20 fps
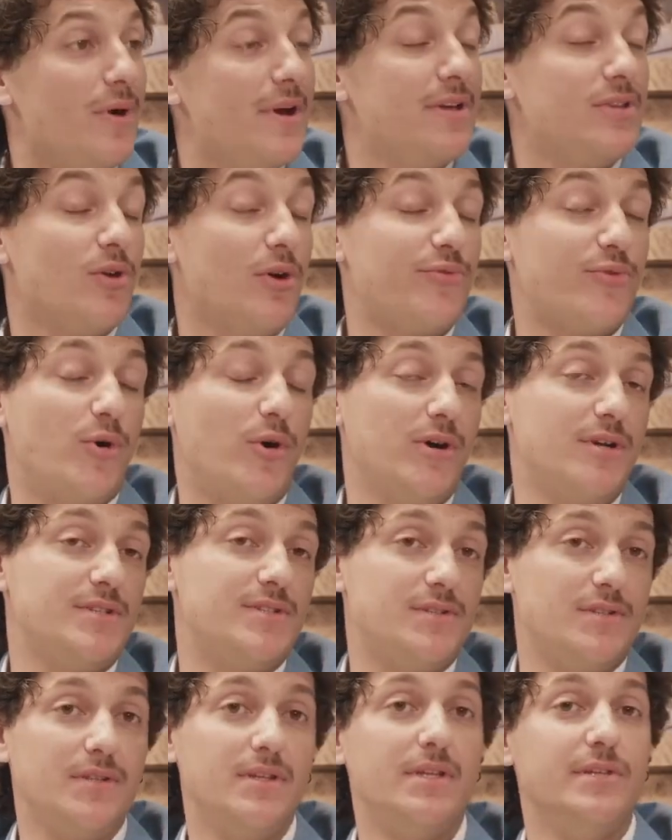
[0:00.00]
And of
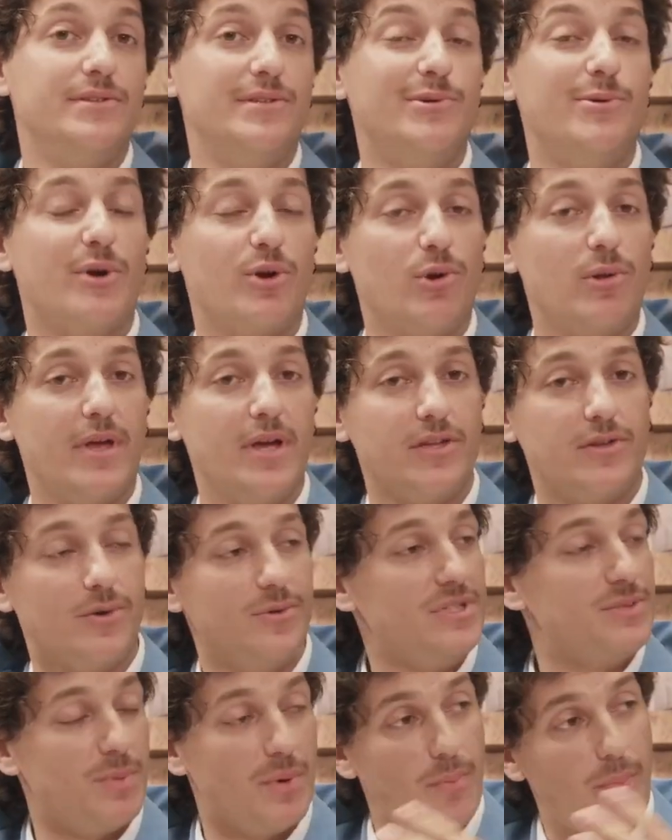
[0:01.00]
course, the regulator
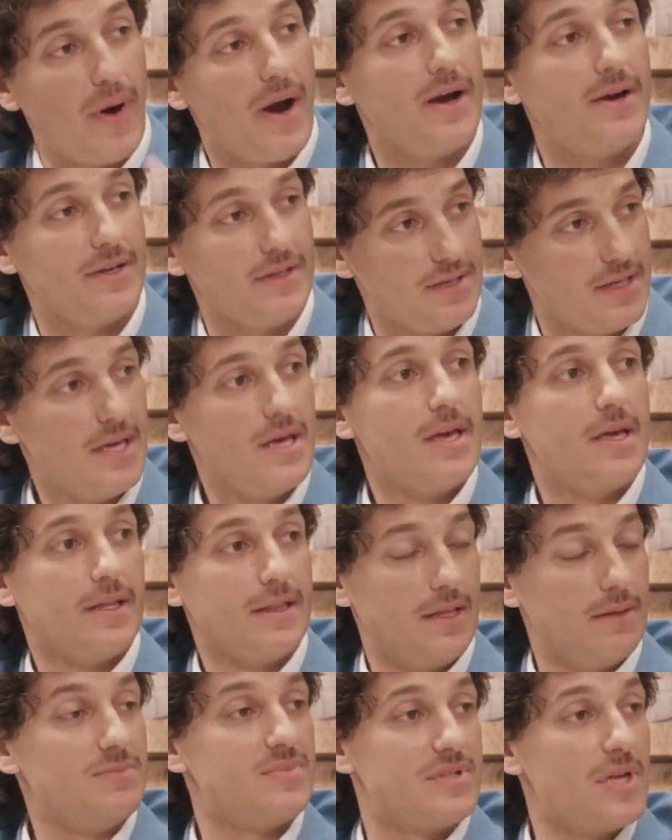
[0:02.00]
is preparing
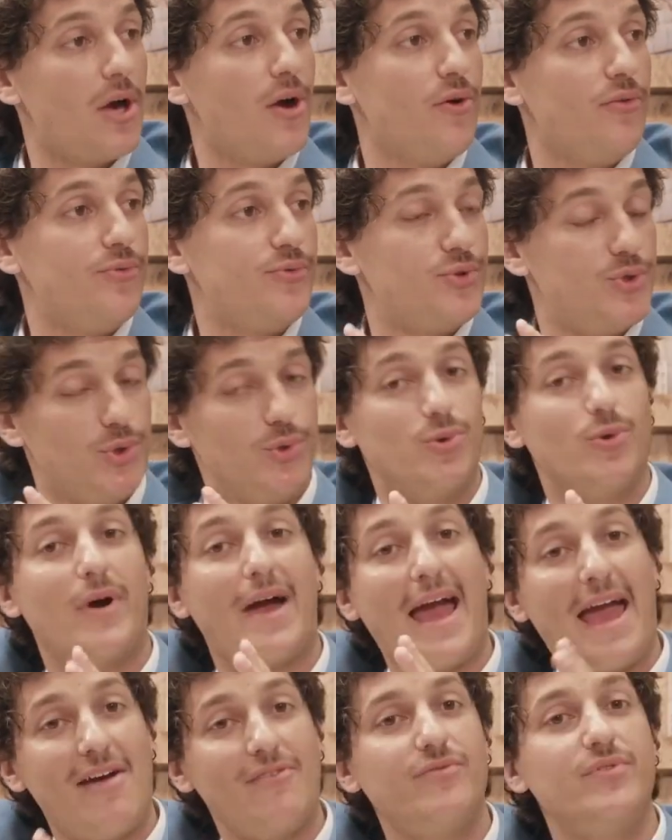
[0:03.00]
themselves to
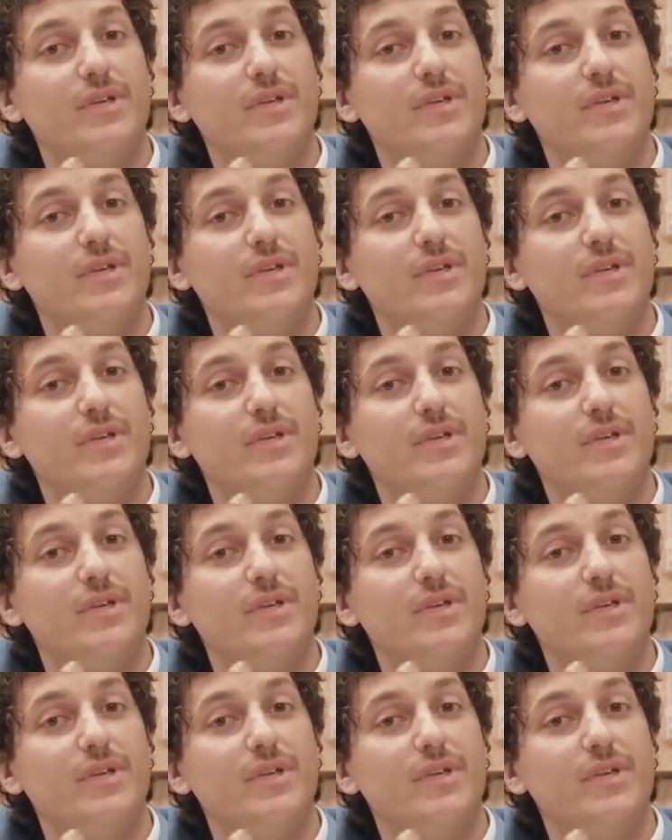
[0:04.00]
have